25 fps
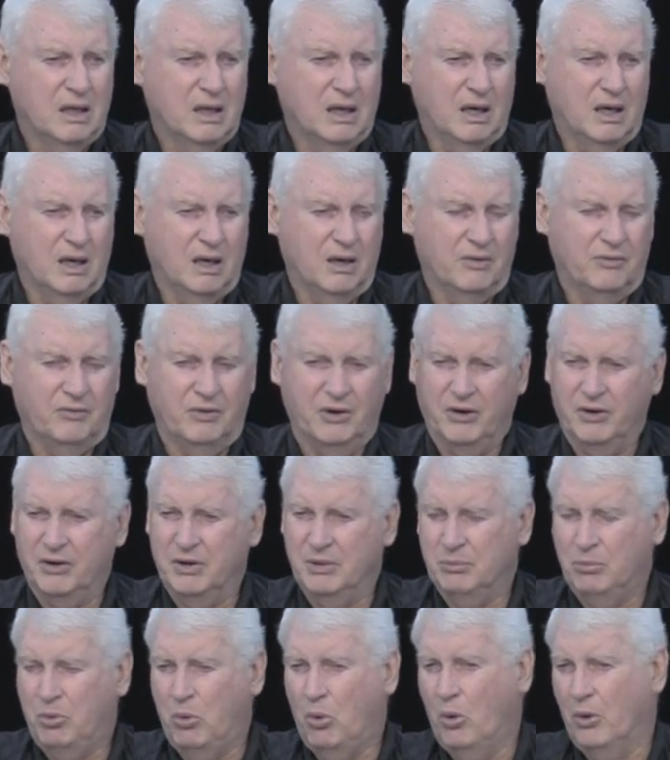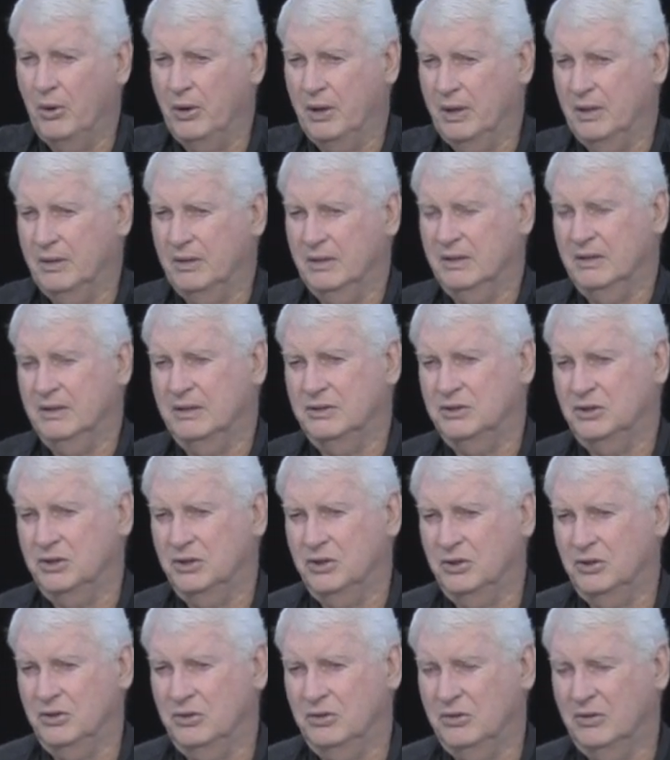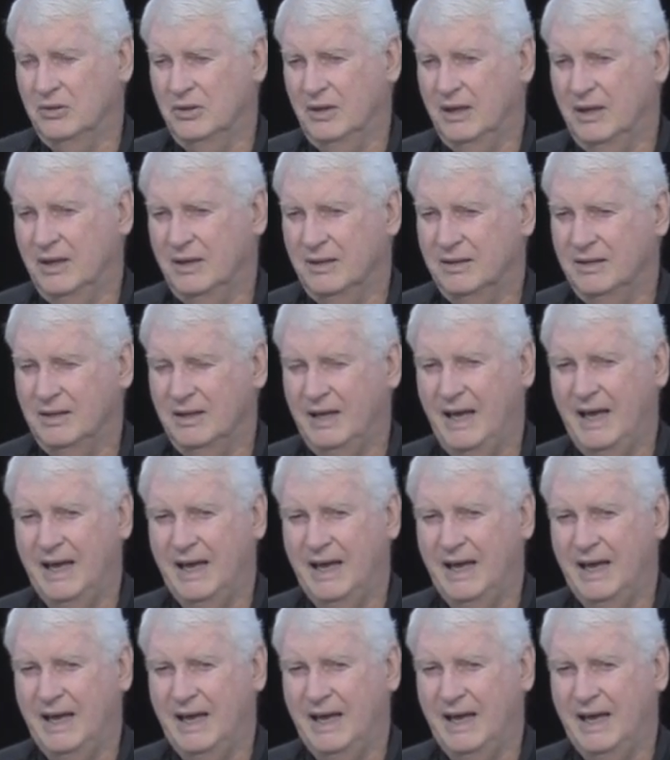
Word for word: uh, very important to uh,